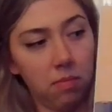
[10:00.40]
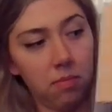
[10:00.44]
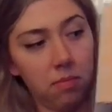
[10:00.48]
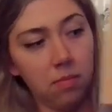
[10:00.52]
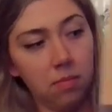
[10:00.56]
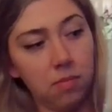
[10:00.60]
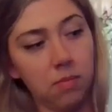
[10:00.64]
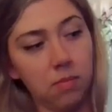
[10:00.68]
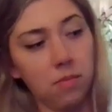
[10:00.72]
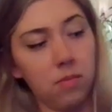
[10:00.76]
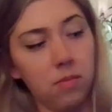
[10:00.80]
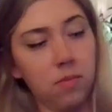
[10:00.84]

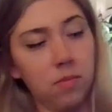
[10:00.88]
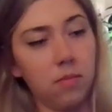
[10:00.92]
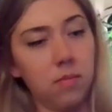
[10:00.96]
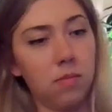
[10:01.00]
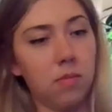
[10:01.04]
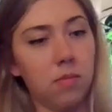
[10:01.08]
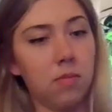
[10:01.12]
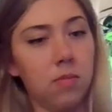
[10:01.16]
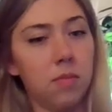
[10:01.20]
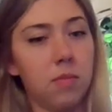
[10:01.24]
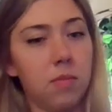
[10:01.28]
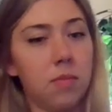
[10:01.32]

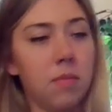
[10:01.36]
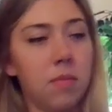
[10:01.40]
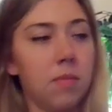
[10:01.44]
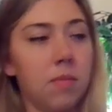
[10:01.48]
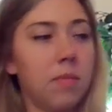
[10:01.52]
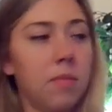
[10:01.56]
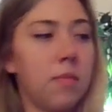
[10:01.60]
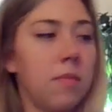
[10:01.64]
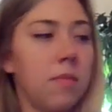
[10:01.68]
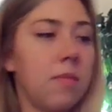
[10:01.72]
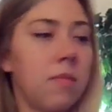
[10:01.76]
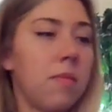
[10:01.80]

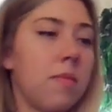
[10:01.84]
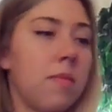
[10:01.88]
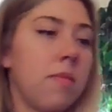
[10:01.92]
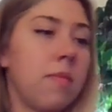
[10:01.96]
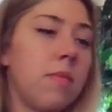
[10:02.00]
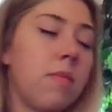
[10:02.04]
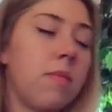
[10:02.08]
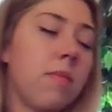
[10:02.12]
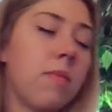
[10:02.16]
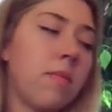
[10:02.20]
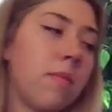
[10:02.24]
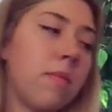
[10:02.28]

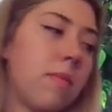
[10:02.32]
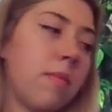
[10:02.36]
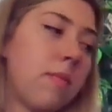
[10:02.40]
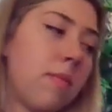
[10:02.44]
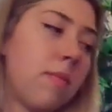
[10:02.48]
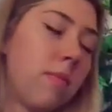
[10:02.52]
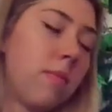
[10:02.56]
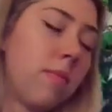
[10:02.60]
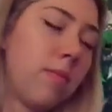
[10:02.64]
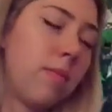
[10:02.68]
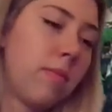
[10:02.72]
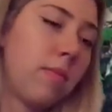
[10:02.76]

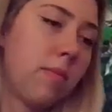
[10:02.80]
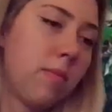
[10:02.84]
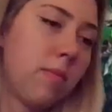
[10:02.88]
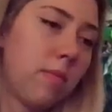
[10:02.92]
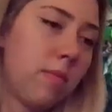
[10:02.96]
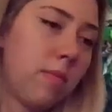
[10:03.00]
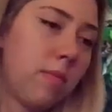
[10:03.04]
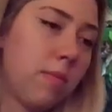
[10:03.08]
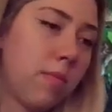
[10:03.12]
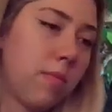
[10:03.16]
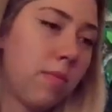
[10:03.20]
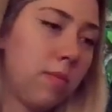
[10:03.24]

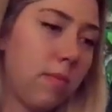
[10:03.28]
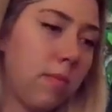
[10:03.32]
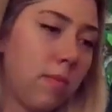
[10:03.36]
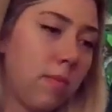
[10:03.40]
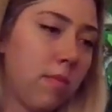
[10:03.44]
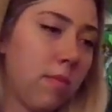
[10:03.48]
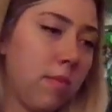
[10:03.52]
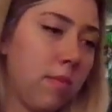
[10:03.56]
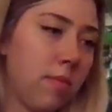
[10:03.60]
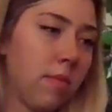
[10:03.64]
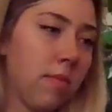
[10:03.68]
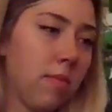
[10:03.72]

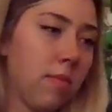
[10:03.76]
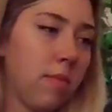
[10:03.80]
Nobody speaks.